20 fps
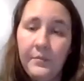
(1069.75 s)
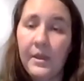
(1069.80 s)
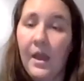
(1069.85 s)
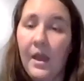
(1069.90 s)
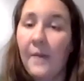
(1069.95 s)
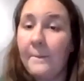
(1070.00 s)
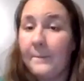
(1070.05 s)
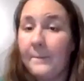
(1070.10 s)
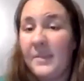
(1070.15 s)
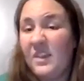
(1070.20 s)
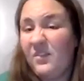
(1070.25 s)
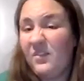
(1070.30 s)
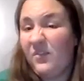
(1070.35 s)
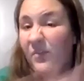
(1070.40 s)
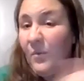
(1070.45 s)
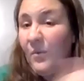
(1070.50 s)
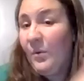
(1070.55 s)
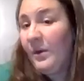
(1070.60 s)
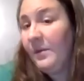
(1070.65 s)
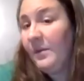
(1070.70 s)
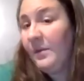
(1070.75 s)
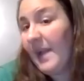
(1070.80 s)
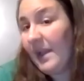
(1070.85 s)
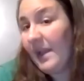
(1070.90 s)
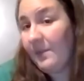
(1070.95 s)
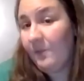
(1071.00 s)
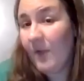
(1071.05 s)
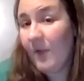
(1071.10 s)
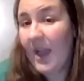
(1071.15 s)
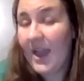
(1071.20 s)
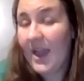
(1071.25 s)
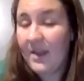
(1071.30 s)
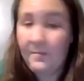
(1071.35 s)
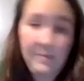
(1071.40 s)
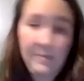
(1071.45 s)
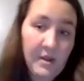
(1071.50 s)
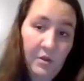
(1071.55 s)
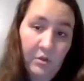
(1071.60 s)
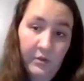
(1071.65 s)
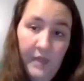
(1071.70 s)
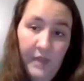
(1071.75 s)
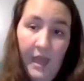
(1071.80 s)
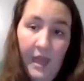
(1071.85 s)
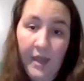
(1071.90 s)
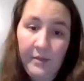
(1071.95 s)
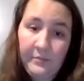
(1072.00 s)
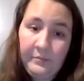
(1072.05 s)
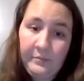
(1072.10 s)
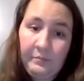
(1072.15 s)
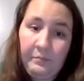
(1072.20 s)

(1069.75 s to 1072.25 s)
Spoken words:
come before my red middle dot?